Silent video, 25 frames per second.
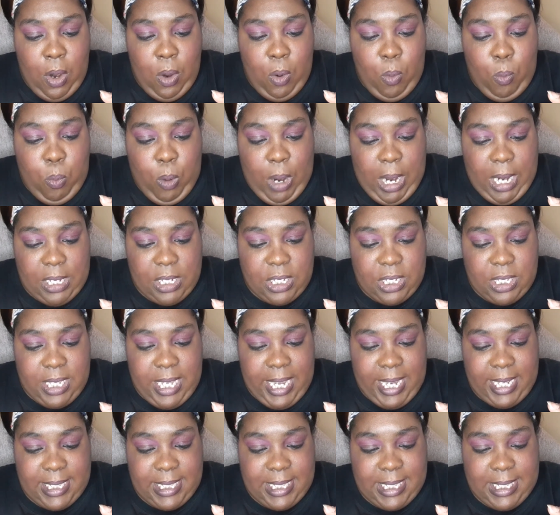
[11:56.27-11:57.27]
Watch
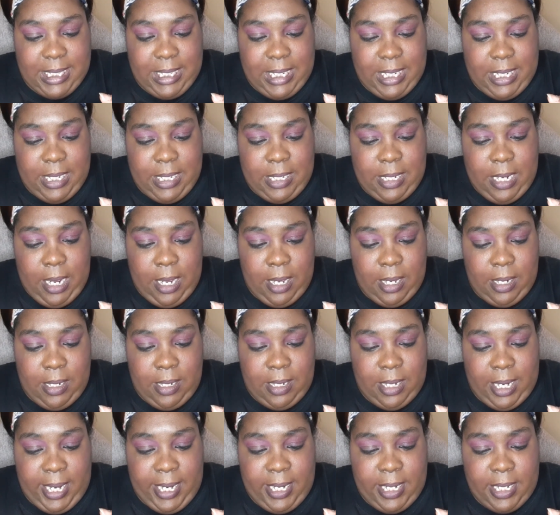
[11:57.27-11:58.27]
That Scene,
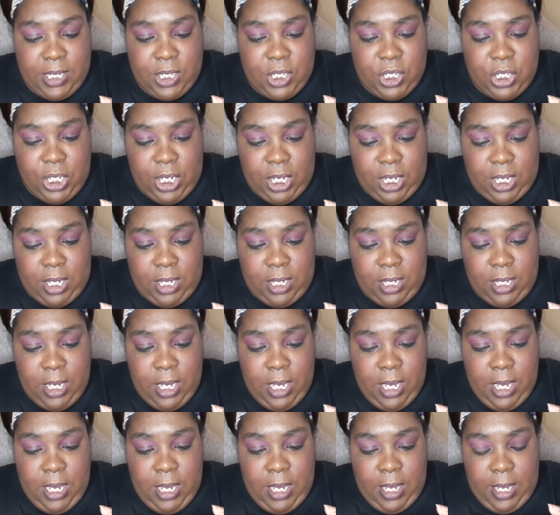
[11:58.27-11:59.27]
Night is Young,
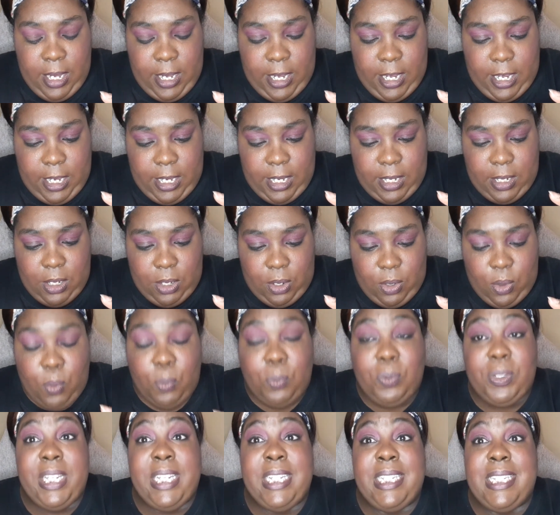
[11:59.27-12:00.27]
and Only